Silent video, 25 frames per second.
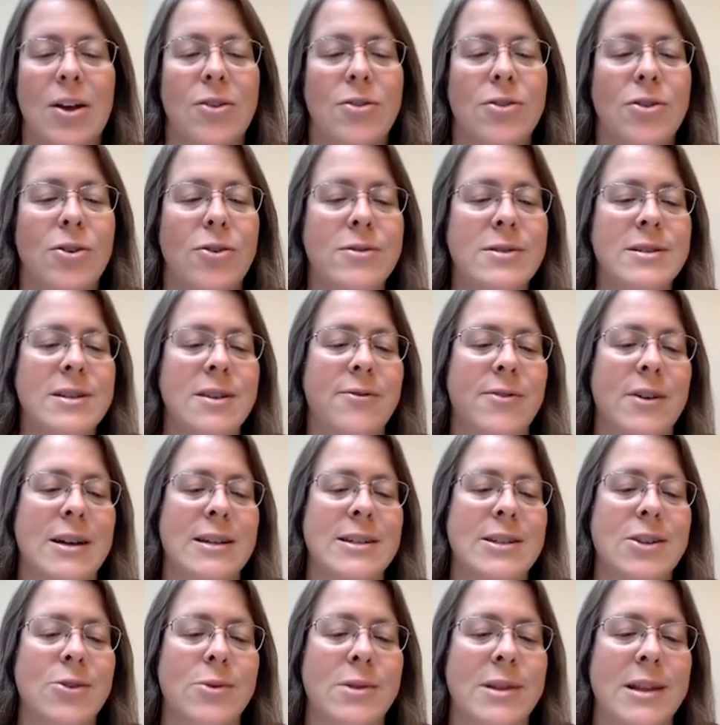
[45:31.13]
those of
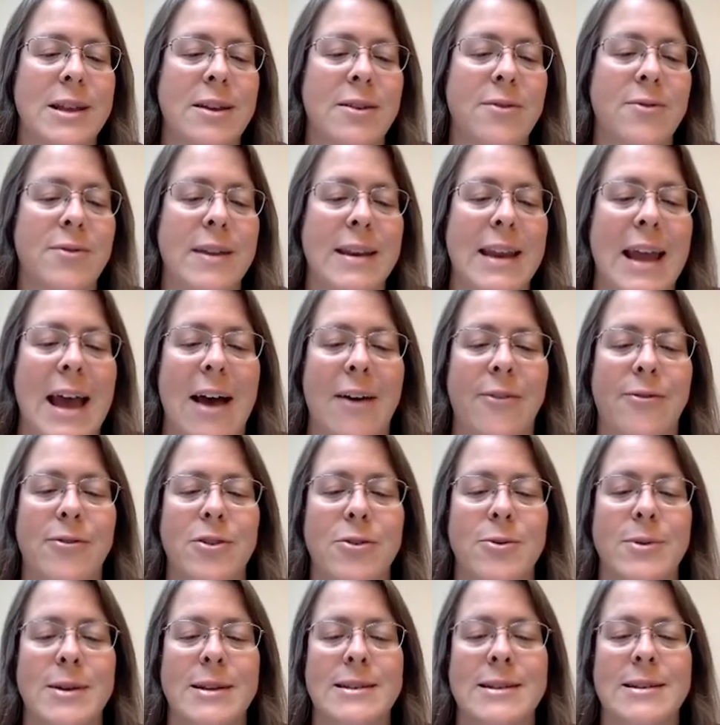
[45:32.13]
us who live in
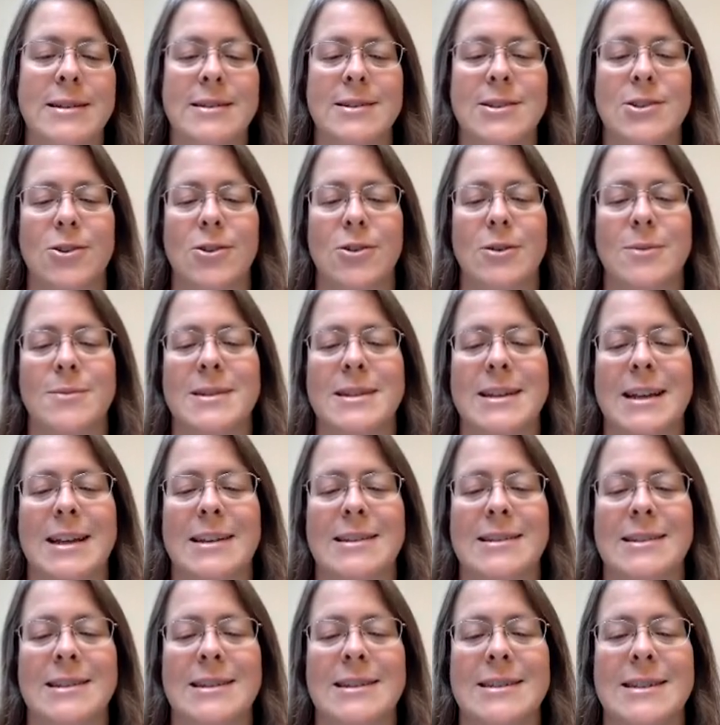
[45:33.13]
affluent
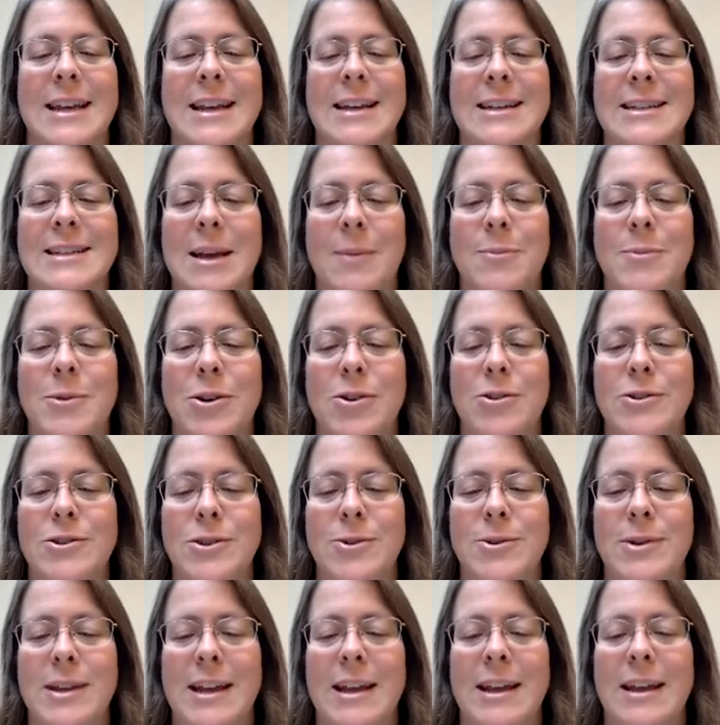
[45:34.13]
circumstances accept our
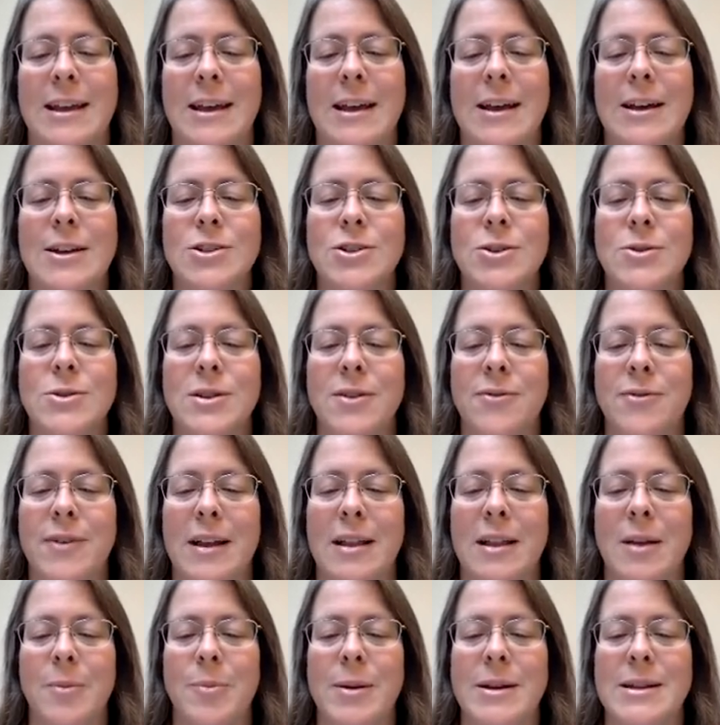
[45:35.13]
duty to
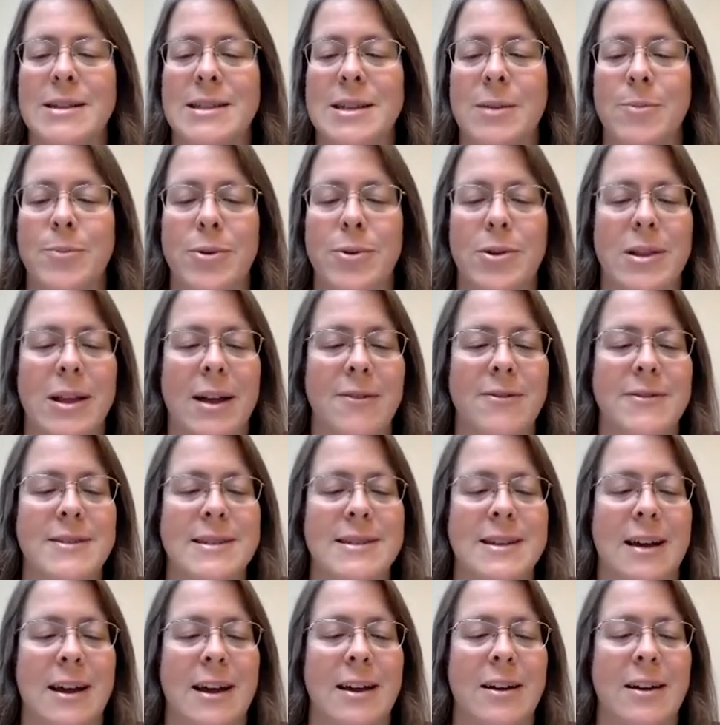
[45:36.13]
develop a simple
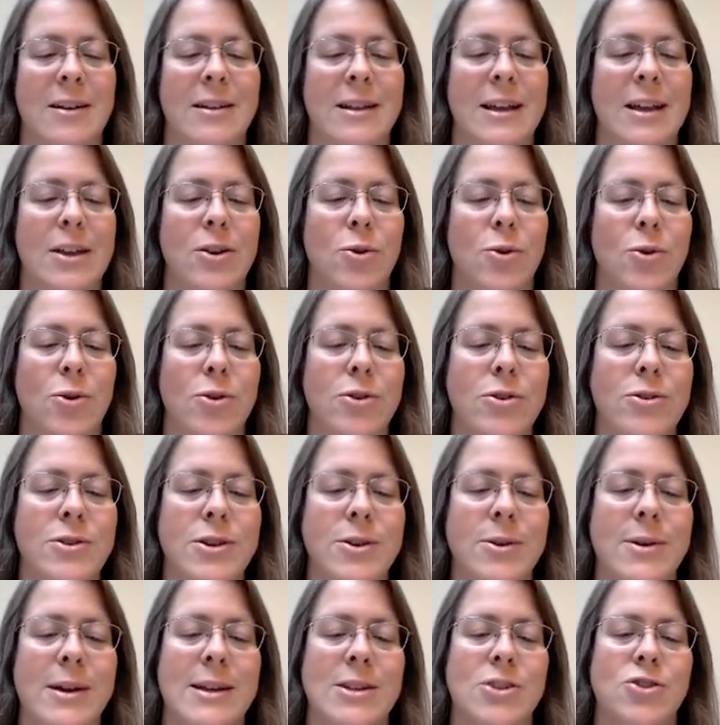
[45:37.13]
lifestyle in order
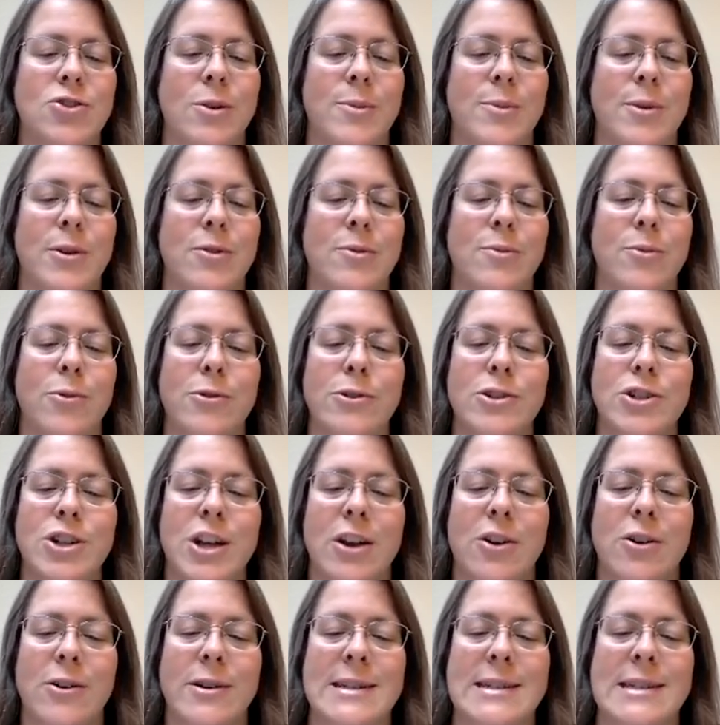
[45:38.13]
to contribute more
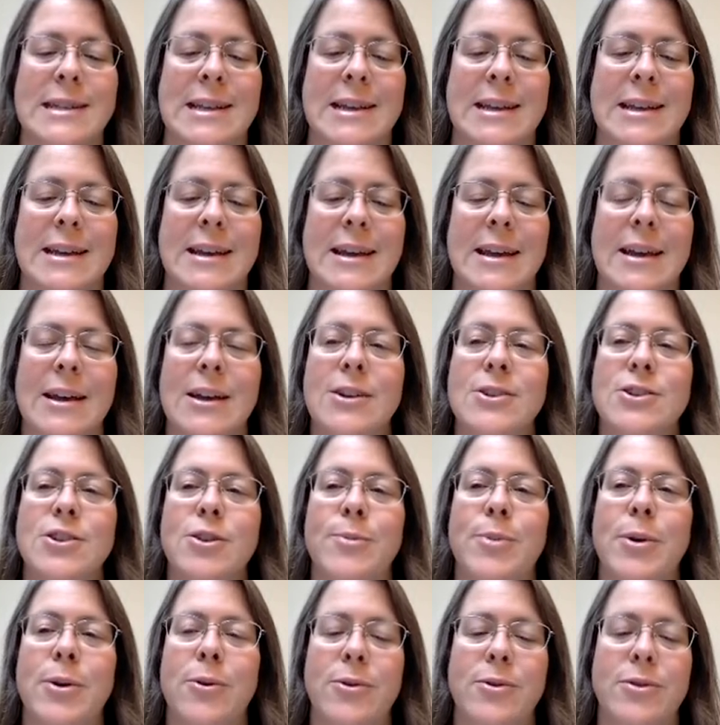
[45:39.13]
generously to
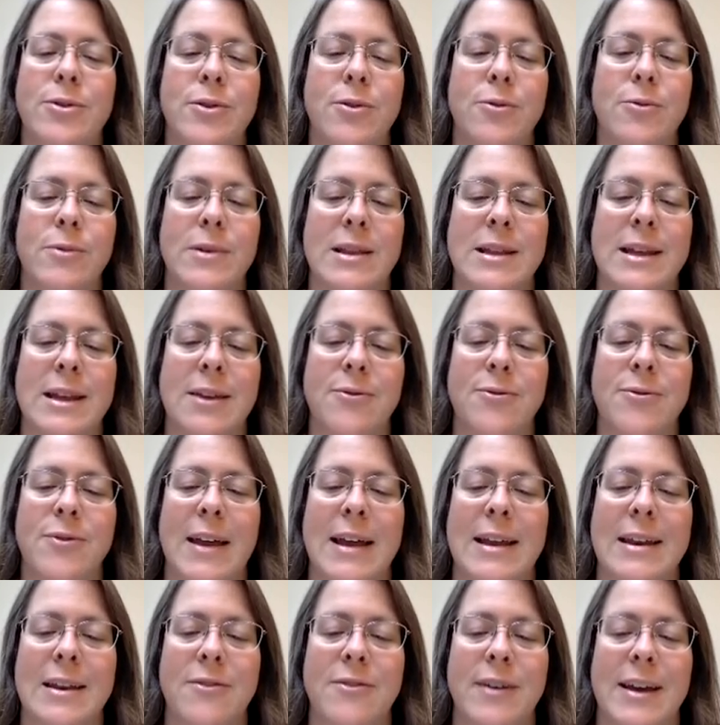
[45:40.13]
both relief
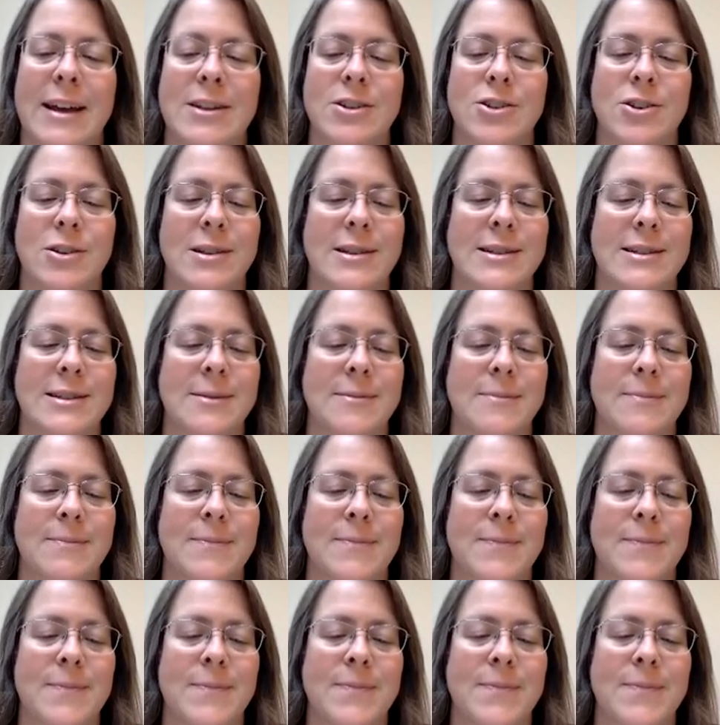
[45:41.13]
and evangelism.